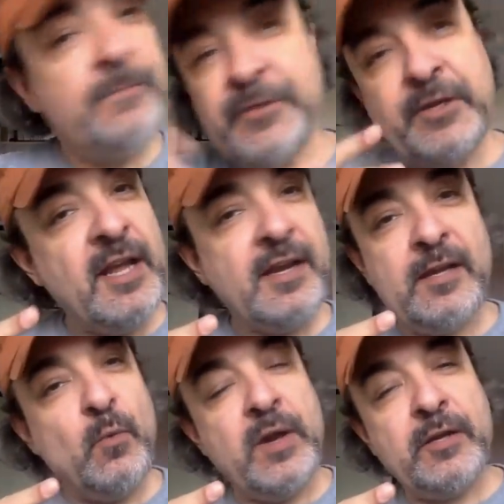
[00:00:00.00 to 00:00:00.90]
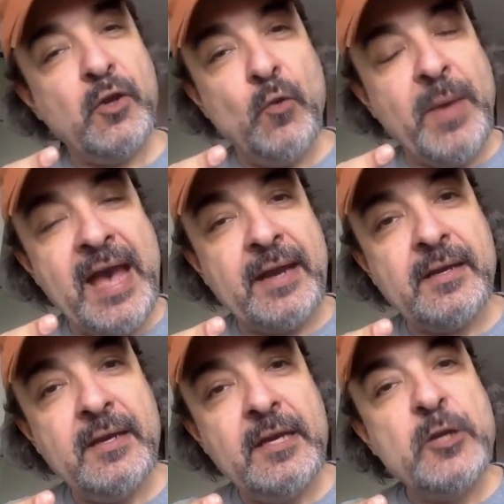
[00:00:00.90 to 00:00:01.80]
They're not going to want to go
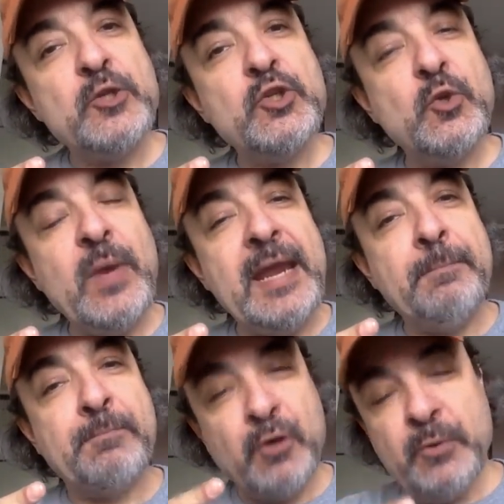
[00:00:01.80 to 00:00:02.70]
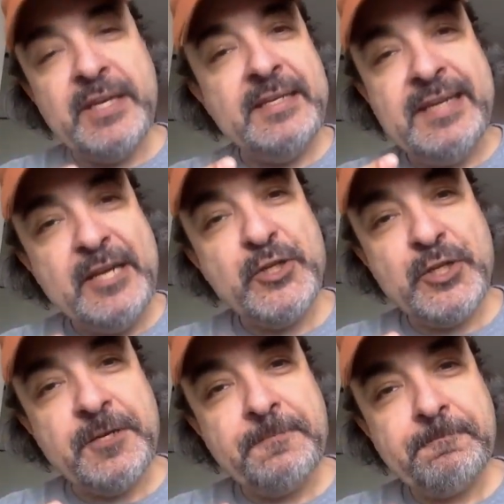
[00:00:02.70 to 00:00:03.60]
back to a broken
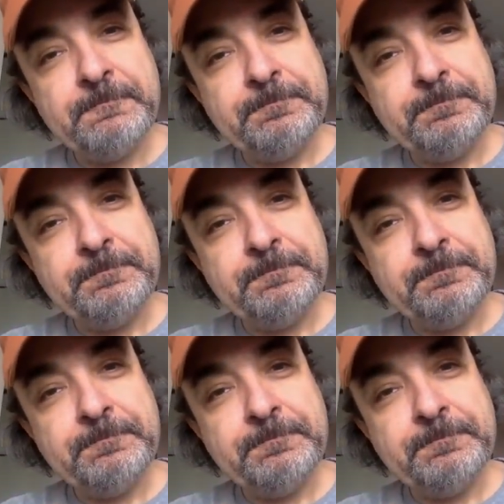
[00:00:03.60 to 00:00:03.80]
nation